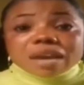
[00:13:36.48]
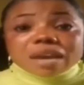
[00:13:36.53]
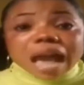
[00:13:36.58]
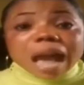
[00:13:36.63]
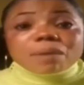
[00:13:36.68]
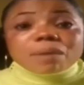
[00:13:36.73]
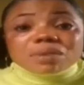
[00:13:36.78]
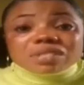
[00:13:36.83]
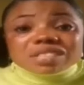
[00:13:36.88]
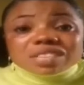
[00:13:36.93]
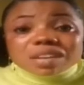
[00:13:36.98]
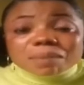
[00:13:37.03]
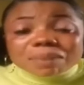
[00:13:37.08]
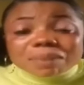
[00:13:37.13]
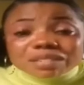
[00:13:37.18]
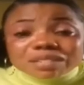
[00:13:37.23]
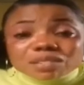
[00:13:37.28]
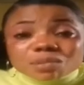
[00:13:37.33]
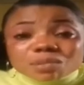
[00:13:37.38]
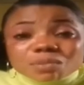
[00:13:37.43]
I wasn't in
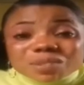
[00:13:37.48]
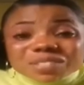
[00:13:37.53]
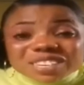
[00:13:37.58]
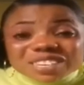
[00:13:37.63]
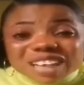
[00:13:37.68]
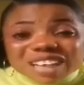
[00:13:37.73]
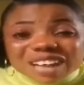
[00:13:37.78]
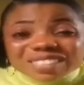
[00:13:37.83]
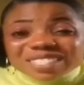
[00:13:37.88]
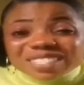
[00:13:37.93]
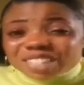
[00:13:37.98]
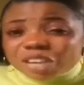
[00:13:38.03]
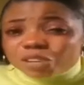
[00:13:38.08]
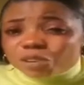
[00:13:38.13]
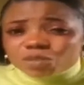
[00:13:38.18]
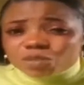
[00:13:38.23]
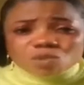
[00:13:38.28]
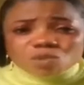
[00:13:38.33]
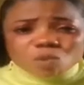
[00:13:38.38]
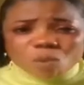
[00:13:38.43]
Pastor Moses' house. He said he
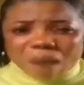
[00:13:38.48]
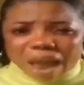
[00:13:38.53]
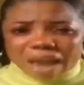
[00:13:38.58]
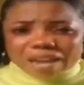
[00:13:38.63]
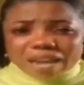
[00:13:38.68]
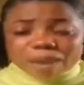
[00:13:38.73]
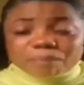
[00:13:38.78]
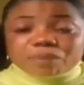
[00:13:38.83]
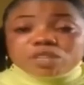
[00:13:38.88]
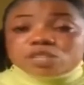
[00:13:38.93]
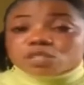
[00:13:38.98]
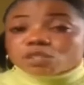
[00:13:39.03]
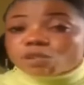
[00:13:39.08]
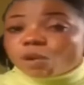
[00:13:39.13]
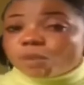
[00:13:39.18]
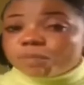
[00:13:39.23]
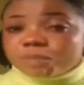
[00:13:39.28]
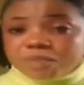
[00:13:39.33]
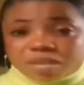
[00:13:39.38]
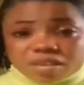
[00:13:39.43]
doesn't know where I am. He
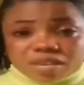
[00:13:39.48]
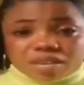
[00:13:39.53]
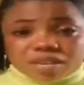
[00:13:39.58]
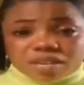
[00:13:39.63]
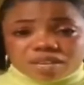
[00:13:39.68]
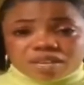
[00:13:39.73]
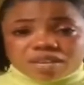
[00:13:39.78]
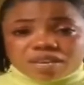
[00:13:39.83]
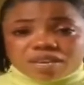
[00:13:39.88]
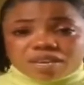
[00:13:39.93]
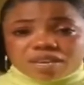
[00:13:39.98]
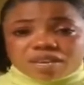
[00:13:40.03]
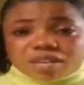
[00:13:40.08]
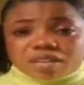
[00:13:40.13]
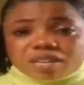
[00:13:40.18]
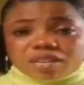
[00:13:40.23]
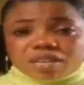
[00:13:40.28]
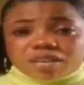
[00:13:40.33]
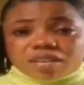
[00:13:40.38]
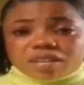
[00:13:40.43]
saw me.
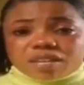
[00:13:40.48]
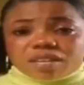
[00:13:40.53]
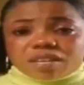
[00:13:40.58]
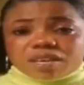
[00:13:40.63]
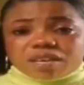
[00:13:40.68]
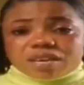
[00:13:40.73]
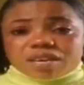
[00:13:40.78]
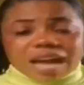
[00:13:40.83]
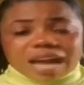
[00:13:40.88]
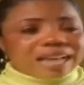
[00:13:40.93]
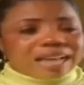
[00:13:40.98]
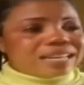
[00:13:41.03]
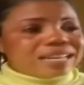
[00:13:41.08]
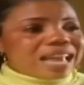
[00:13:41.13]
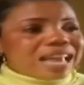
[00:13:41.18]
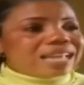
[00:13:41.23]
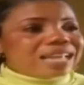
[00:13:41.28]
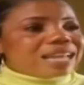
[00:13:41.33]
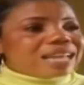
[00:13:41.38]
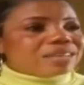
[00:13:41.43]
And
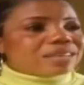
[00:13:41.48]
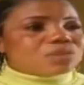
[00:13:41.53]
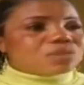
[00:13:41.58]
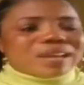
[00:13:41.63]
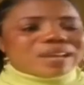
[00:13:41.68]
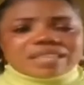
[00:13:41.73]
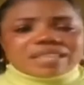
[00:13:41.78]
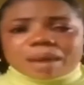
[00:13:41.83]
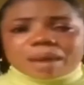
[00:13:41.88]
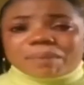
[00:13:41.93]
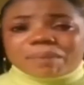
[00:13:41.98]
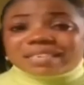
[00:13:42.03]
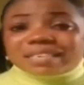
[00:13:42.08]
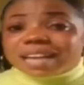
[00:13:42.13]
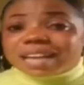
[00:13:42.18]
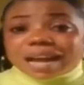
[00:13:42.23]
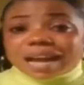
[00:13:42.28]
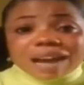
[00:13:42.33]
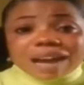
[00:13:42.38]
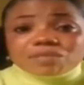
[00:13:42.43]
why did I? I
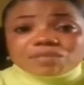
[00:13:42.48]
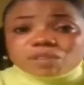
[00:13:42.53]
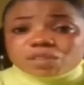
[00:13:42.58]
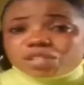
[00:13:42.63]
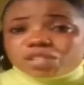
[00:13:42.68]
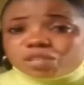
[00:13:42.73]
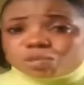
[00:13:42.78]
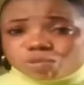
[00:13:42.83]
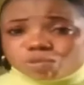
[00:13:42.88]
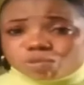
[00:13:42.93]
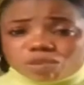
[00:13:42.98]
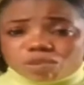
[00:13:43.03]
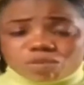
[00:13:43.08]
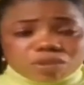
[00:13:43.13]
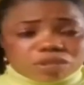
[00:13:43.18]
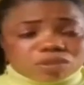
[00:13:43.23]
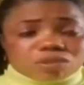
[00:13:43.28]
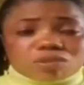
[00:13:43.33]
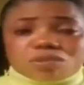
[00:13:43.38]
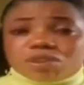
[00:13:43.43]
said, I have nothing to do
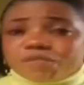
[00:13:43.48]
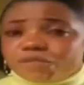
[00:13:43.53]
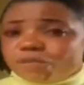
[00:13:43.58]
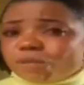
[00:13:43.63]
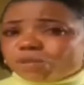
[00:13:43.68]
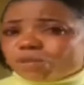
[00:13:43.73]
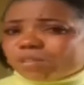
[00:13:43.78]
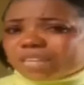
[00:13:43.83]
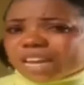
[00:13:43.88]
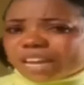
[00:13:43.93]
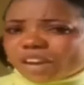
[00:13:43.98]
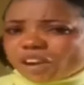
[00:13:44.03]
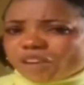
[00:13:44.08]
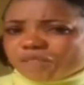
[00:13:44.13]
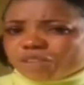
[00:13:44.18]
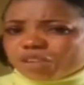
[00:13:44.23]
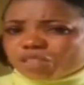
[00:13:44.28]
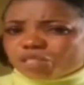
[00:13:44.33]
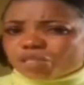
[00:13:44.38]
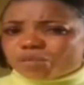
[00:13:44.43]
with you. If you want to take care
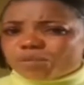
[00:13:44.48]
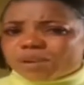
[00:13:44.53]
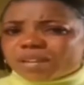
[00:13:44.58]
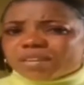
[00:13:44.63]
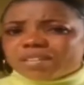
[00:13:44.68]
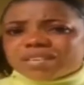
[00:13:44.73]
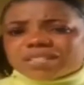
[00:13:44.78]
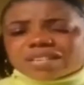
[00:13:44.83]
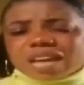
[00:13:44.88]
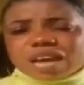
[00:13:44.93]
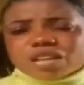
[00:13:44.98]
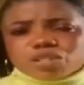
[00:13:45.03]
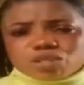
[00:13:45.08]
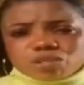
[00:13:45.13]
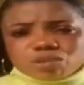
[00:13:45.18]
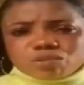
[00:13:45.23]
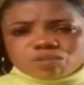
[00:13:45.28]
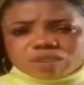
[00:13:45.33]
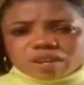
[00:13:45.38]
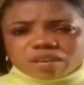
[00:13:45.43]
of your children, these are our
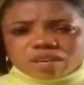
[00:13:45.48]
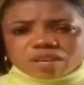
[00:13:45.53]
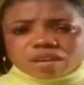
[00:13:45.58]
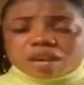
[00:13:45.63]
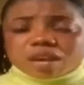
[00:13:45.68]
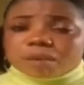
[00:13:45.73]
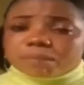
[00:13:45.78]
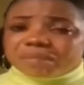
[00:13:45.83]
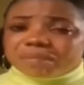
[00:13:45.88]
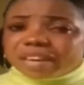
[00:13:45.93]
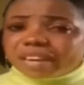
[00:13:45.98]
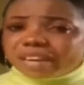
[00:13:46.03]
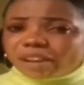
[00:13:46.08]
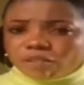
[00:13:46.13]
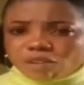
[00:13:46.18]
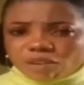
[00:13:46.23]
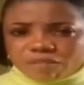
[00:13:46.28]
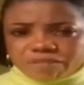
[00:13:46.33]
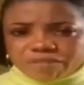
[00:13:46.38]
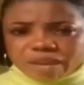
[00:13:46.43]
children. Take
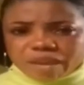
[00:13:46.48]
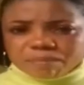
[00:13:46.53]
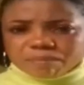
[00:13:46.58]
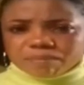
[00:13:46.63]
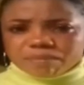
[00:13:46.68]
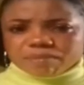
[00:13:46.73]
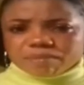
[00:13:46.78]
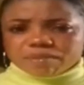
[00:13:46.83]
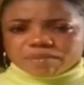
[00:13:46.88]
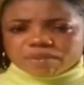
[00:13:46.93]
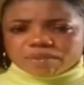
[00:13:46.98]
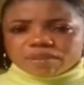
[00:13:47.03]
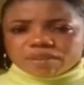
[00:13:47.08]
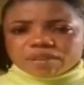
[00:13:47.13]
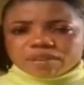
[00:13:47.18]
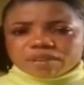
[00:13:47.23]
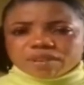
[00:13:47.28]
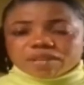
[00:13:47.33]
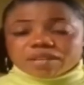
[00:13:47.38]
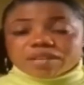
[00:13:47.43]
care of them.
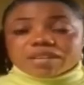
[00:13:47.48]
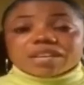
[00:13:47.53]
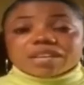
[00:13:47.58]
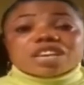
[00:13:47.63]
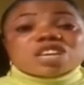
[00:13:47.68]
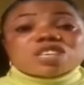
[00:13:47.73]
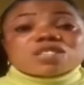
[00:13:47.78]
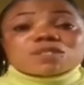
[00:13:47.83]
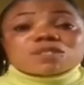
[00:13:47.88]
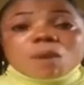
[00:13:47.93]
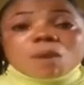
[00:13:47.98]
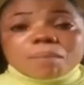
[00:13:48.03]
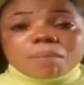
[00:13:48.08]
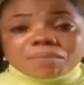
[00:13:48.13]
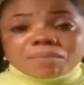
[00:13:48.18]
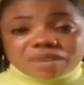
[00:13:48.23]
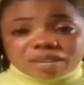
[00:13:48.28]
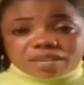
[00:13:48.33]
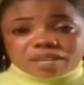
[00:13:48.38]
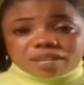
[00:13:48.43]
He saw
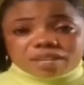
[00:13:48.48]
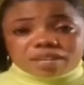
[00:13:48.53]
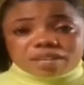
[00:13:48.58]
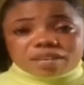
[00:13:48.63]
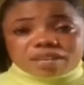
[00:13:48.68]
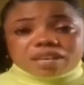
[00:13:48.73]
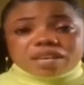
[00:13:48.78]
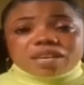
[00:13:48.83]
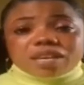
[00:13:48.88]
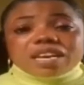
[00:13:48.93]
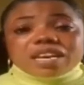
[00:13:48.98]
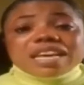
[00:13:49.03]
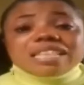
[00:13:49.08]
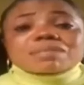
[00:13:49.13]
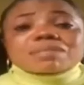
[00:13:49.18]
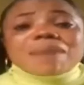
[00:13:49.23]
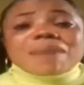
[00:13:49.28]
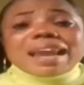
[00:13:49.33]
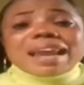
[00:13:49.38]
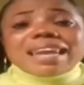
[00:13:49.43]
me.
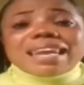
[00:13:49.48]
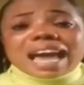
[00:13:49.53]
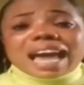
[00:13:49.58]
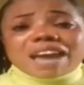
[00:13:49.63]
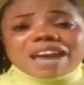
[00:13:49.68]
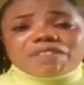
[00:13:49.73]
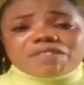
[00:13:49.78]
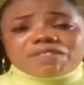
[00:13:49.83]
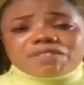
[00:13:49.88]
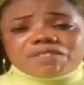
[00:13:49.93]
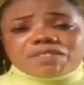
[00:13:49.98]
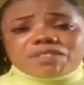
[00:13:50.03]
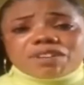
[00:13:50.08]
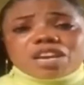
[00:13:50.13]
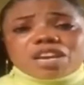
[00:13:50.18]
It's my life.